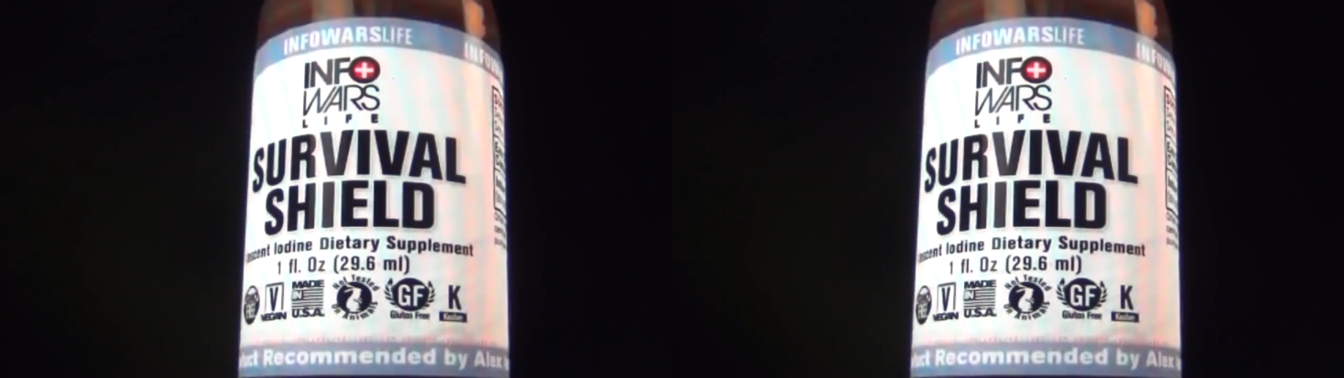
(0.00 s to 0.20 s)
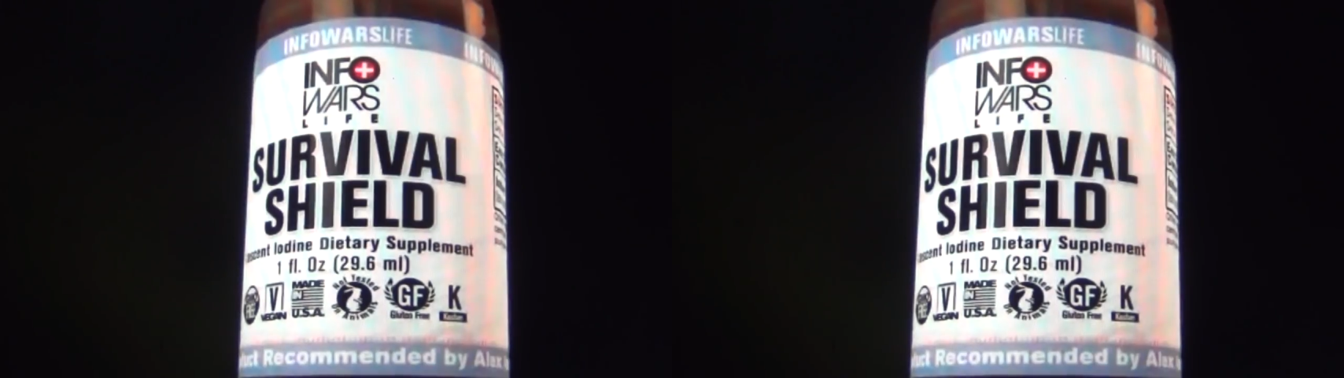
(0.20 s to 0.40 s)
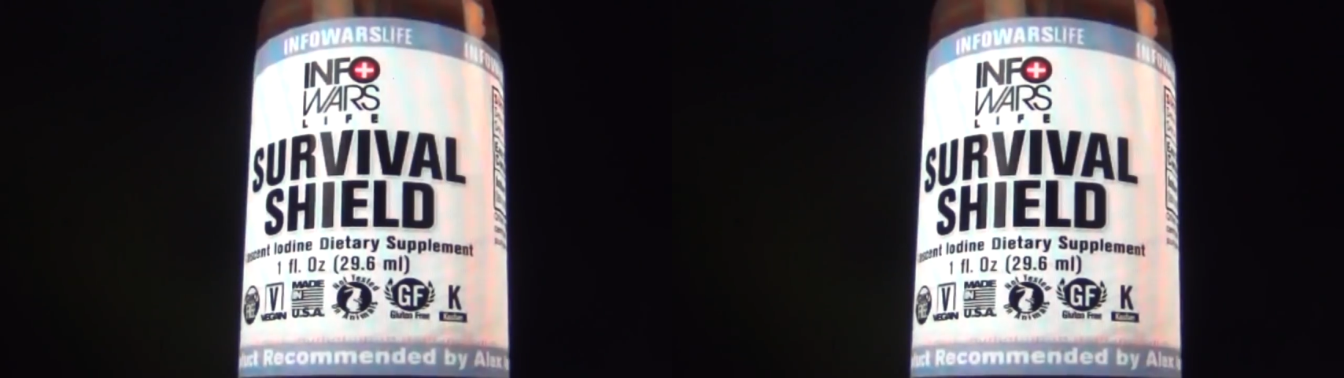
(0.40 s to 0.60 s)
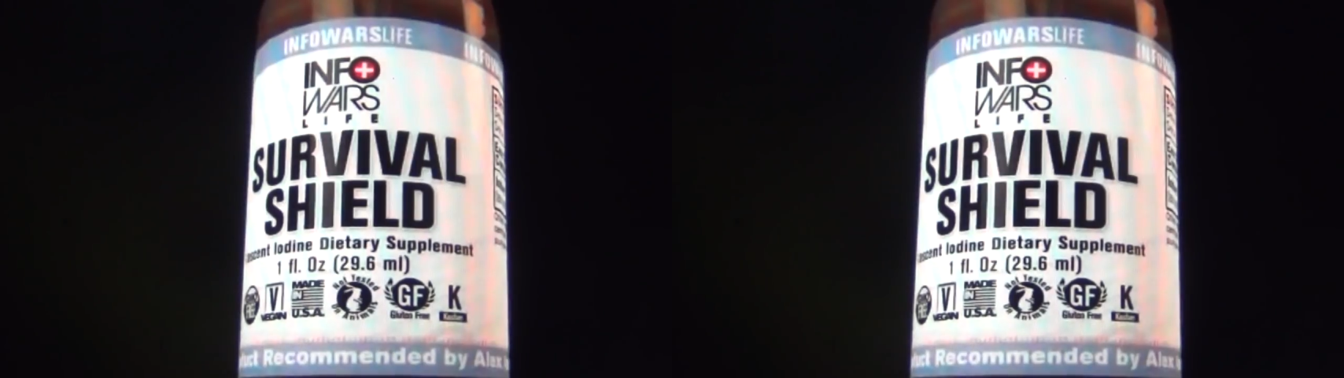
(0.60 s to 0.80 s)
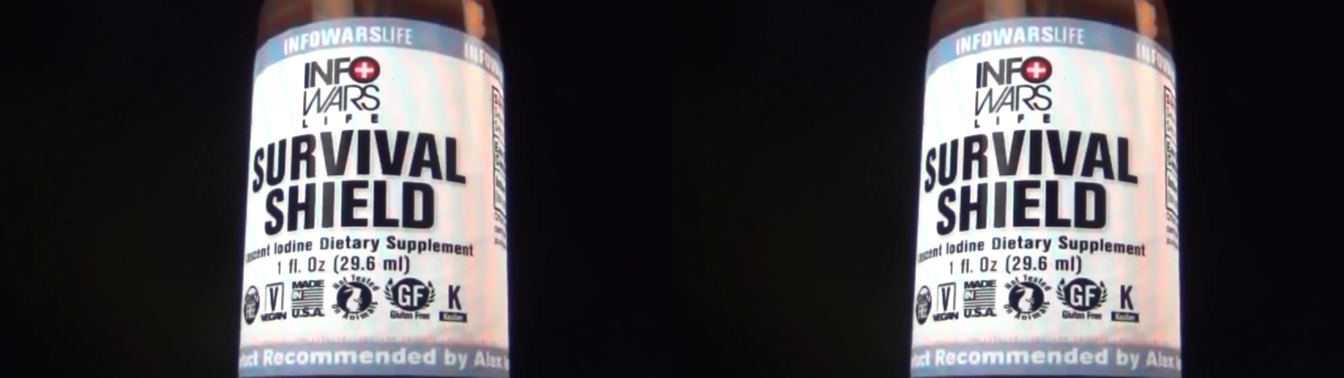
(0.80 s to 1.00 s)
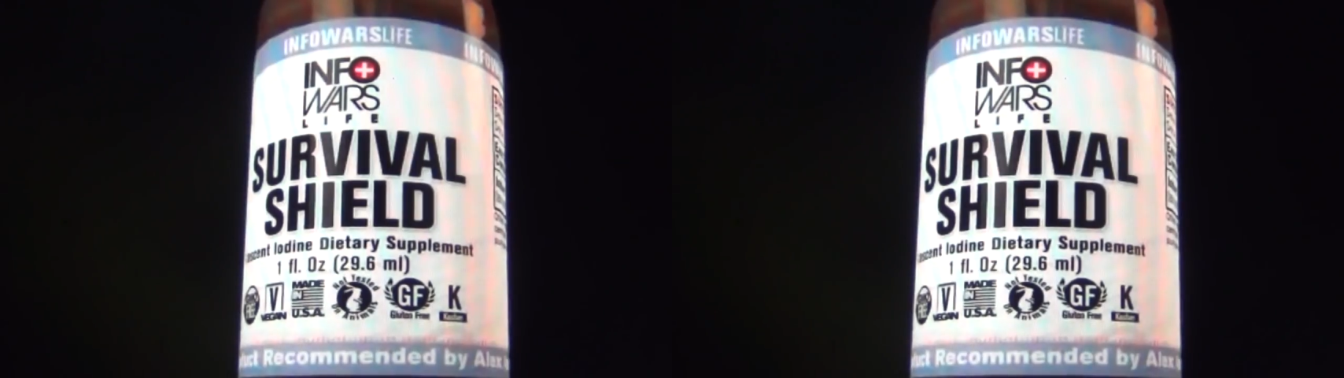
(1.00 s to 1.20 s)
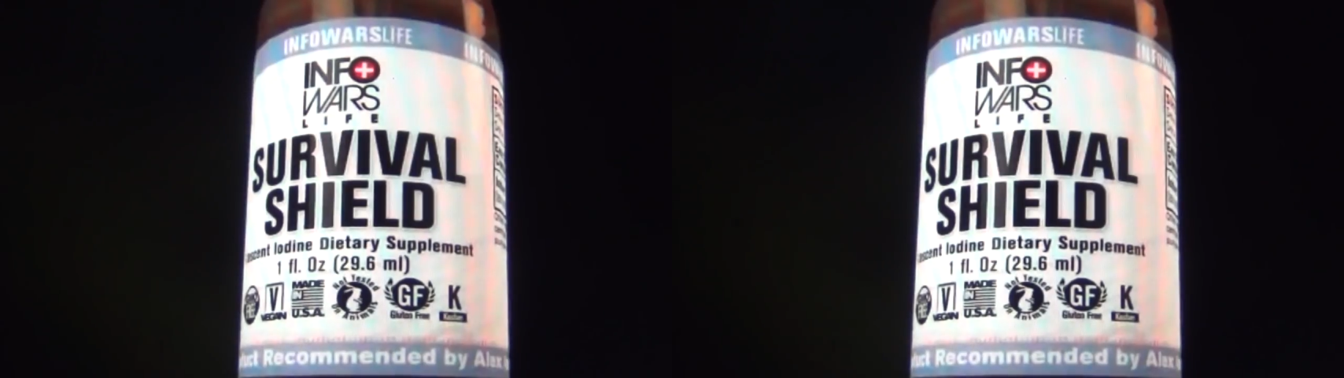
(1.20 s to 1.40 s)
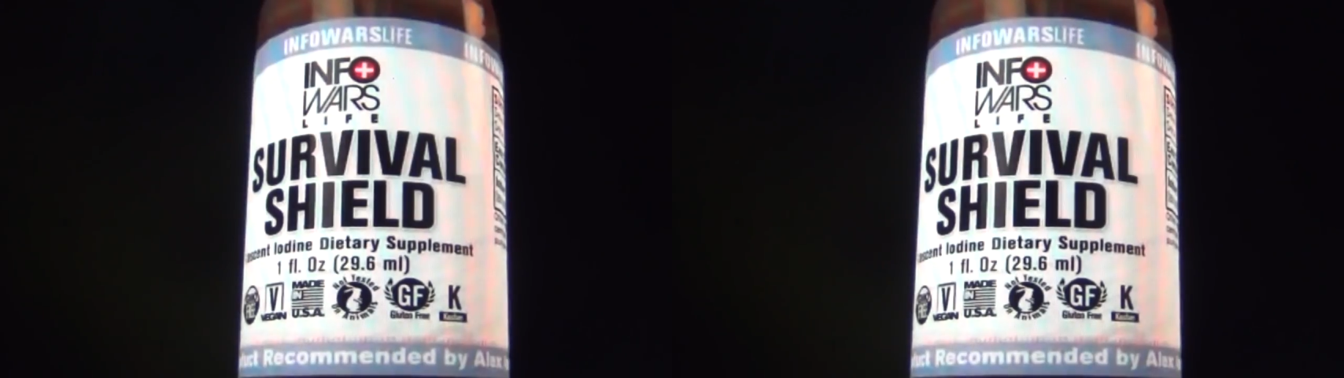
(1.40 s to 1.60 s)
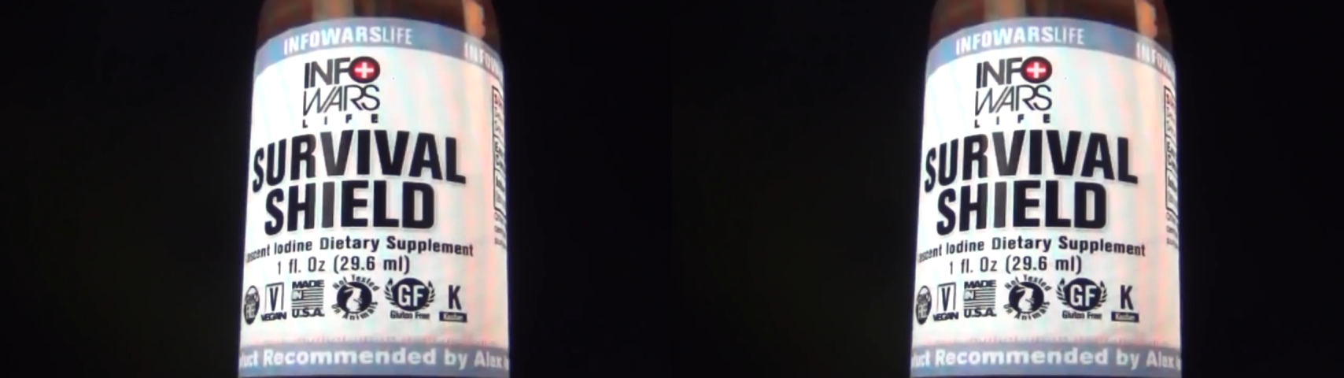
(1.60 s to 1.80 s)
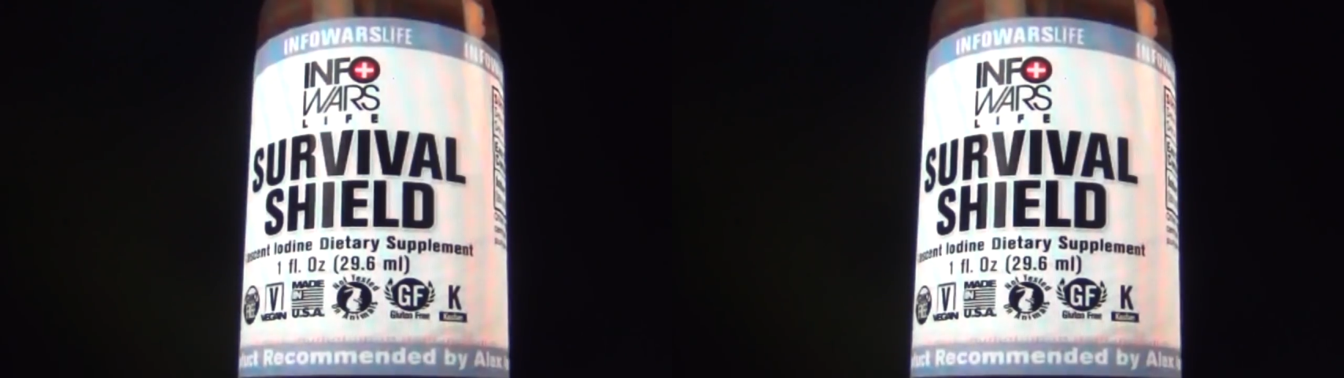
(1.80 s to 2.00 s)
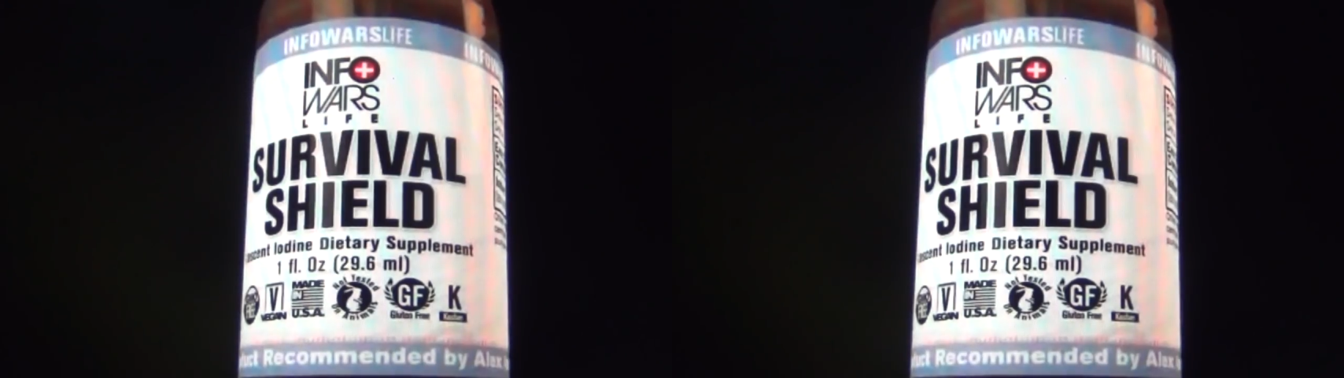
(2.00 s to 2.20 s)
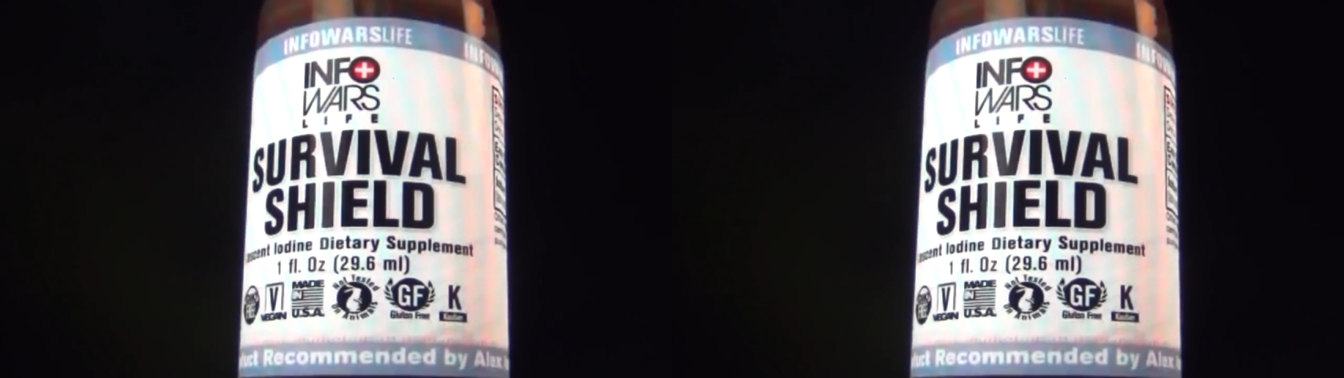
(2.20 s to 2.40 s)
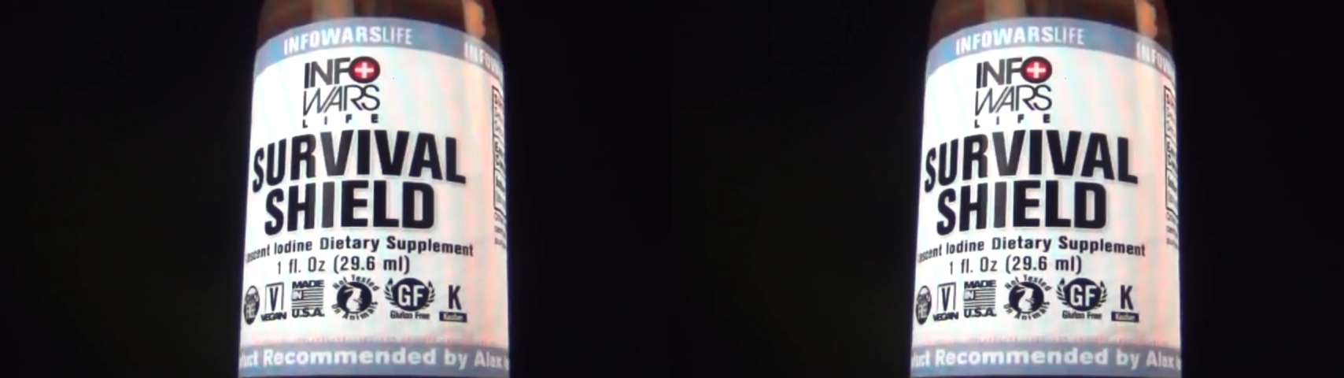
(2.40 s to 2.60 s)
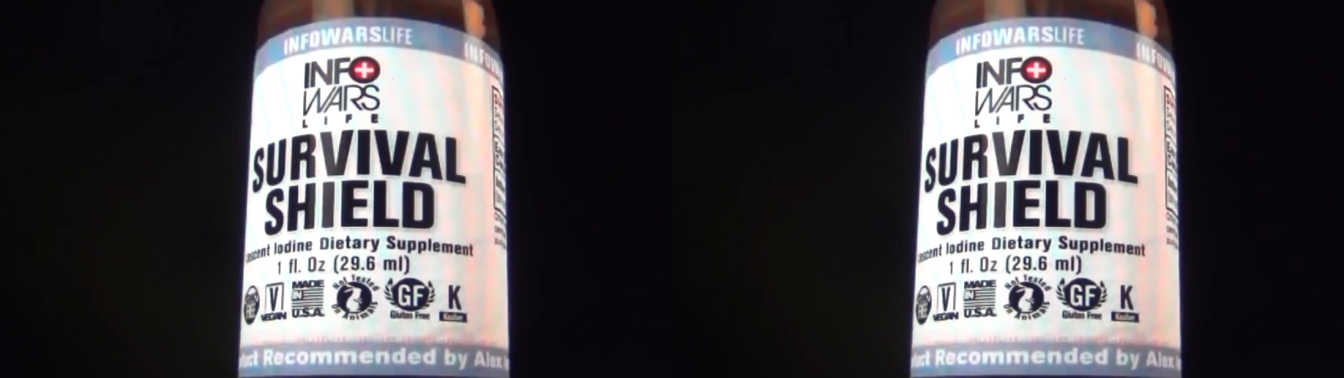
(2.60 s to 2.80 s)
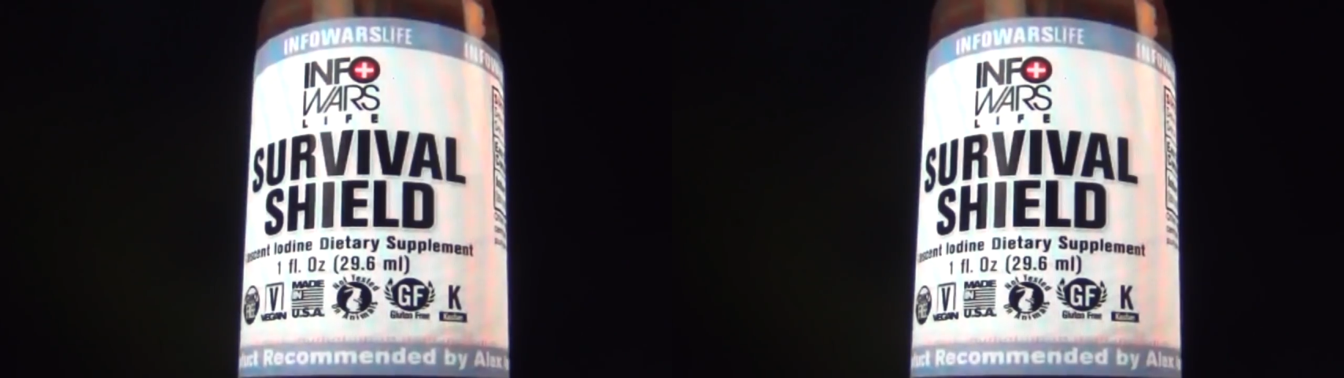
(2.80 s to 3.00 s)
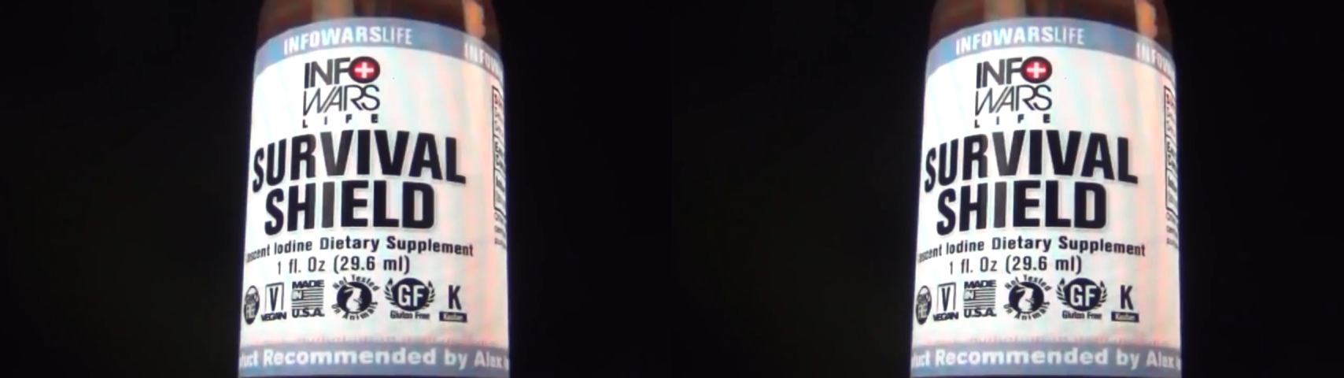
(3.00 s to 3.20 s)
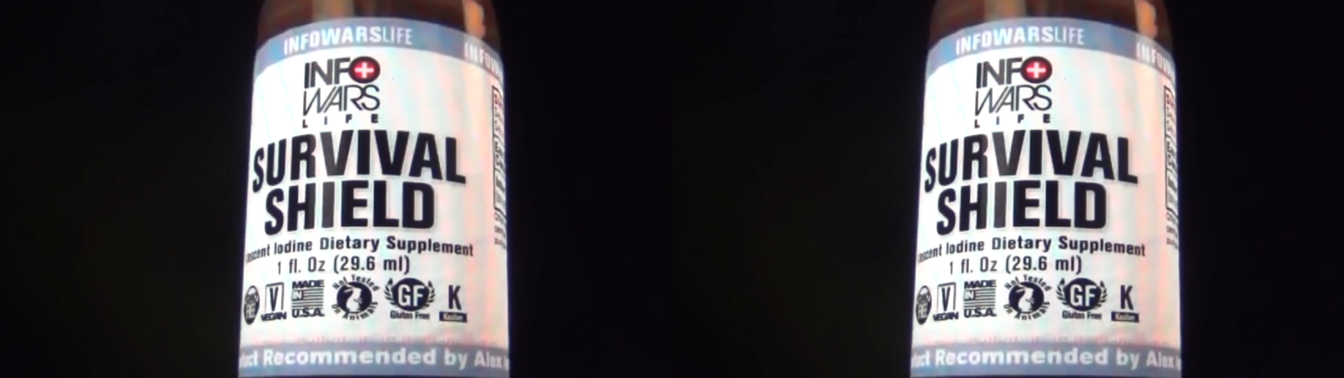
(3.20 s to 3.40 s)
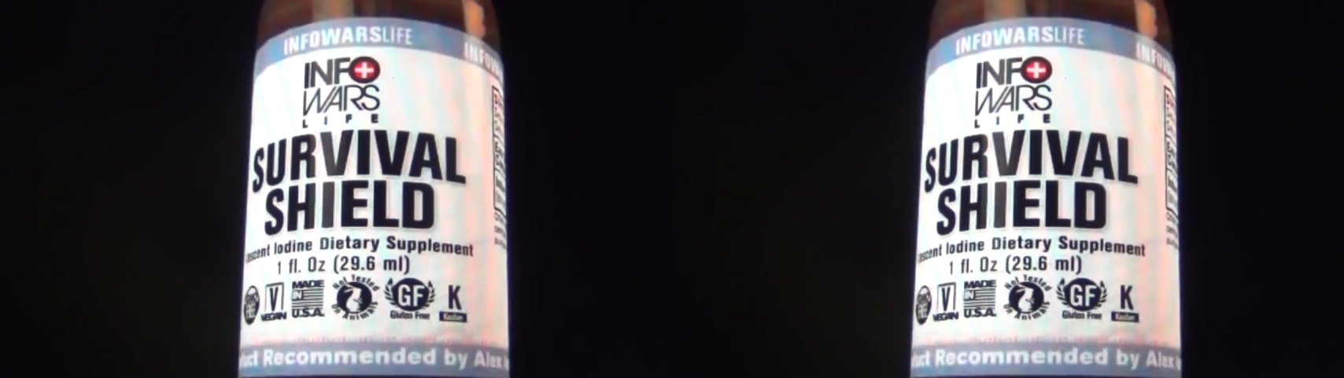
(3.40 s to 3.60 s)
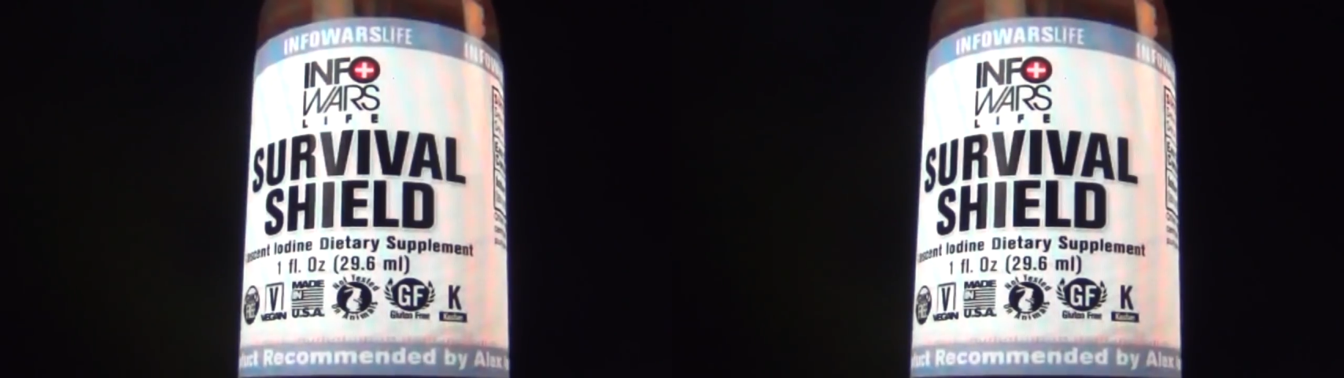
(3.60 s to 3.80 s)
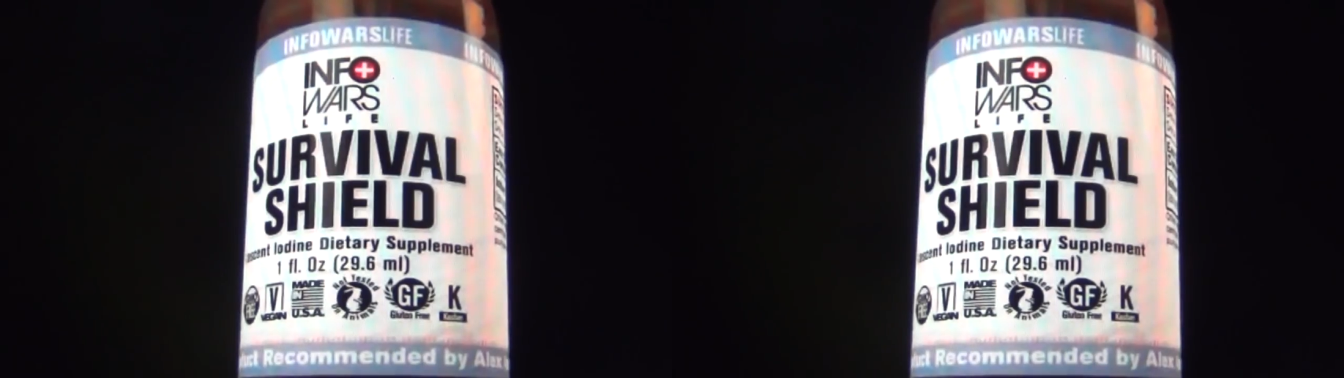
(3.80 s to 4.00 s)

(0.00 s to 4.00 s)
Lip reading: (no speaker visible)